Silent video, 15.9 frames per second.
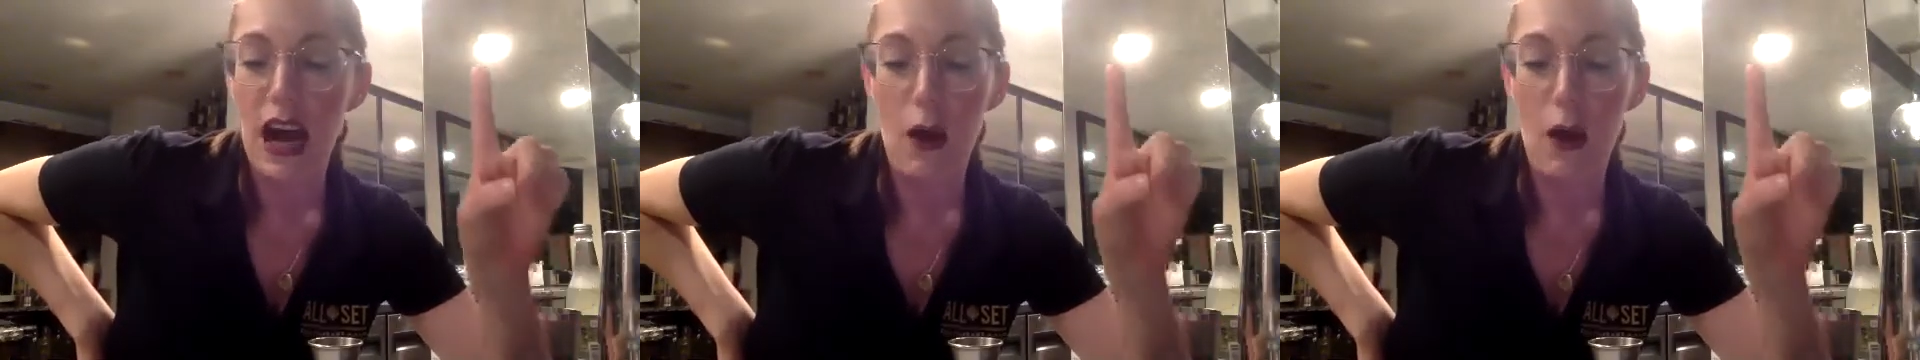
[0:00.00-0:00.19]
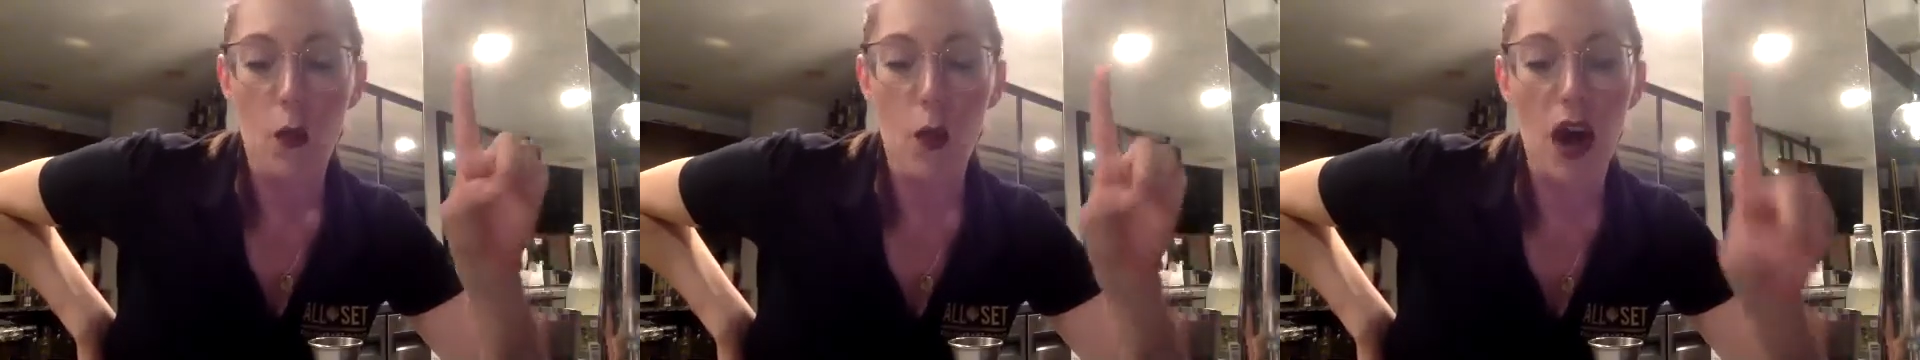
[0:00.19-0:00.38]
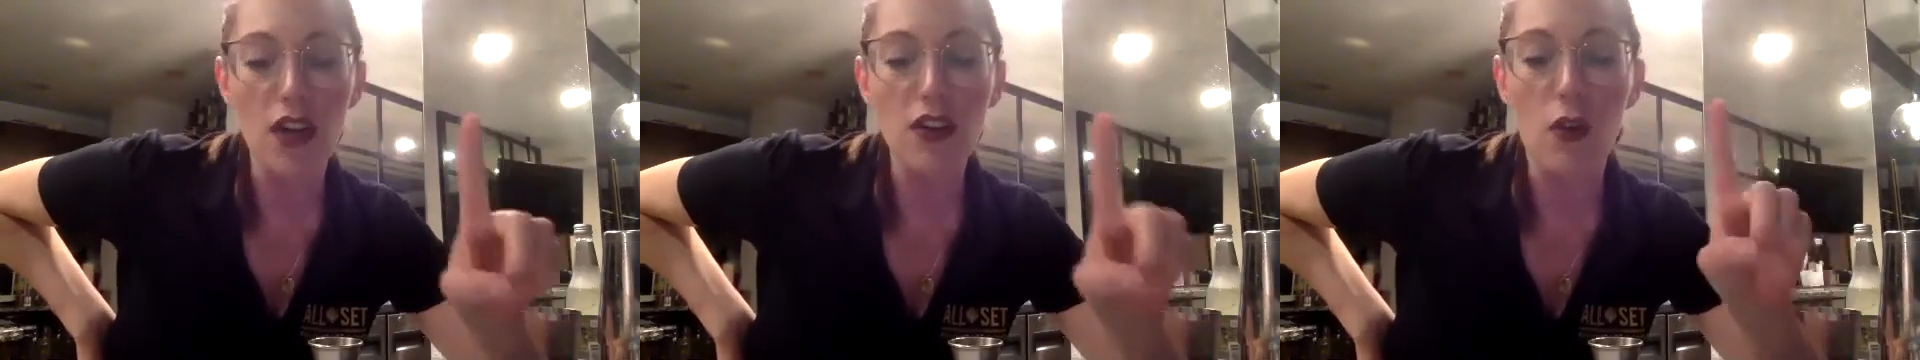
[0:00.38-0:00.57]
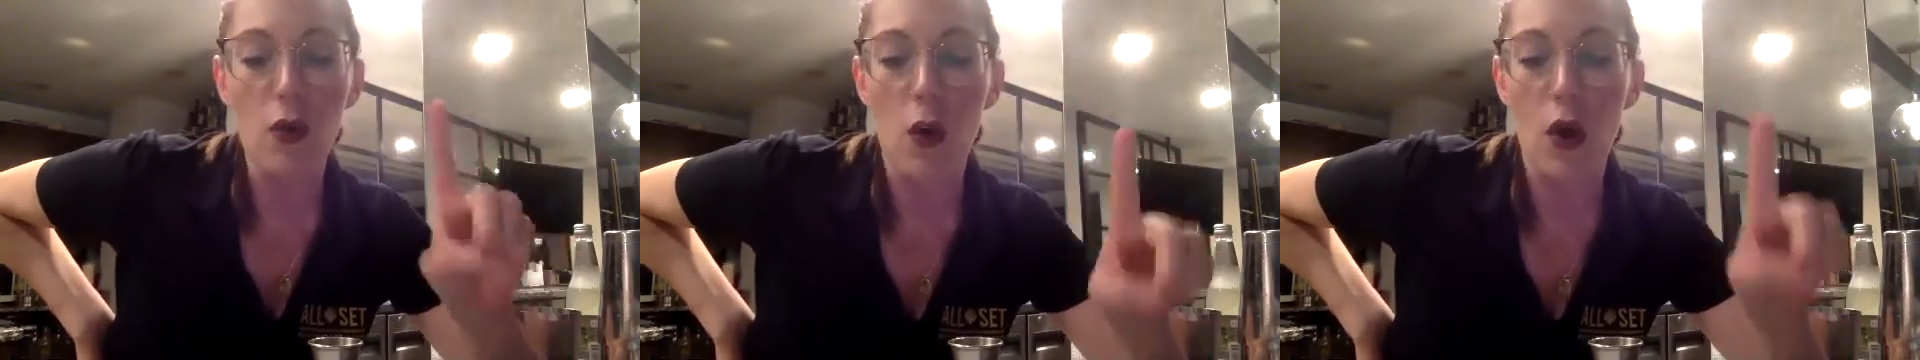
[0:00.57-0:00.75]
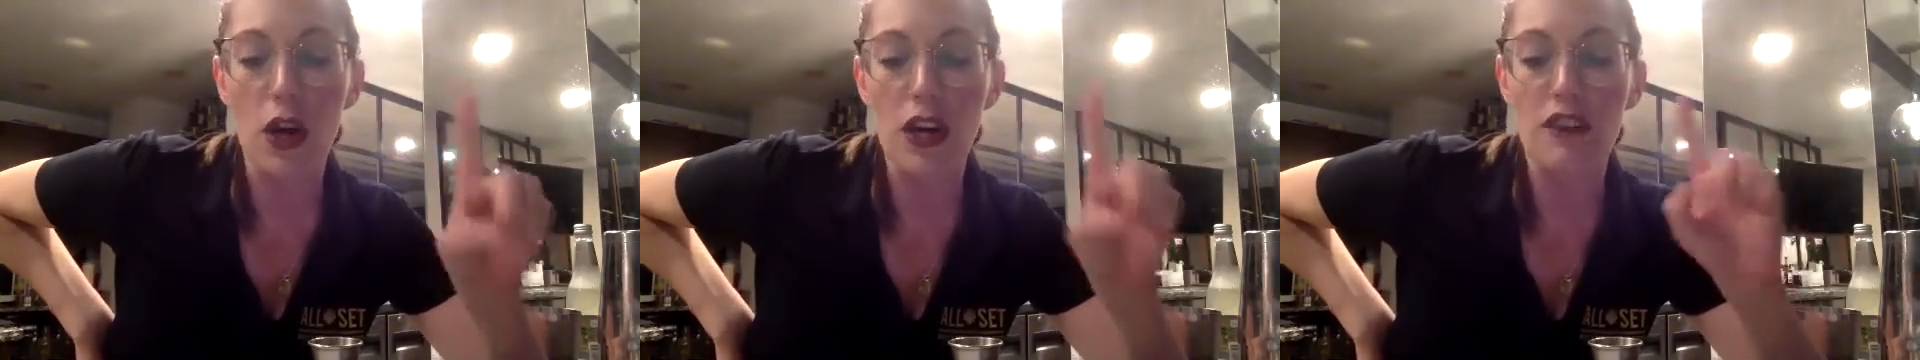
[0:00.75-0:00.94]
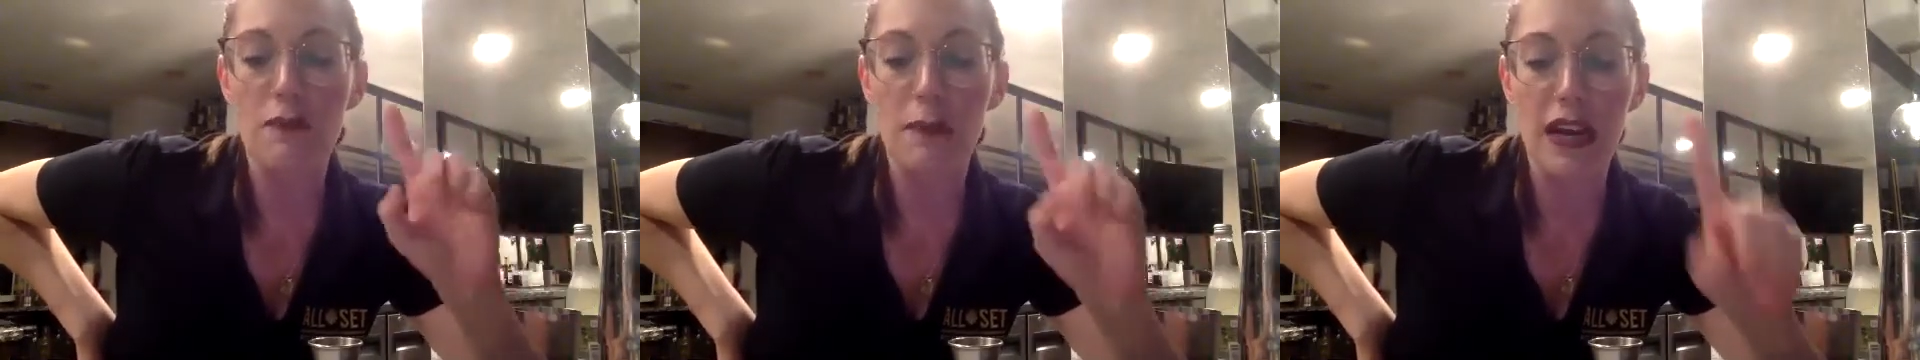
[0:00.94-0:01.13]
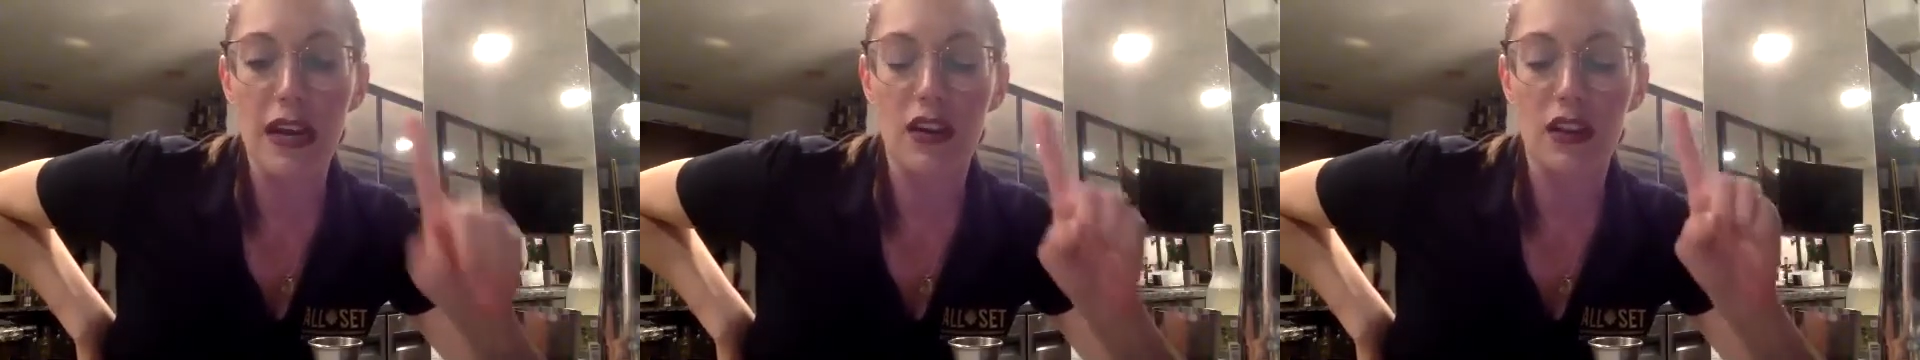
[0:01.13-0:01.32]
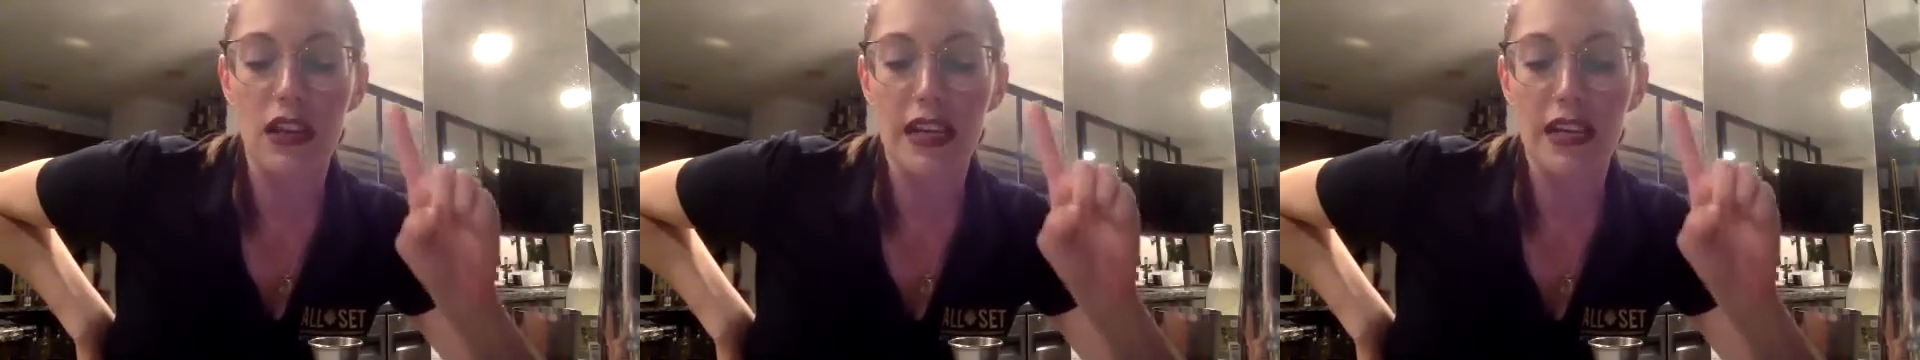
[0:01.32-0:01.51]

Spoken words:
1 quart of Maryland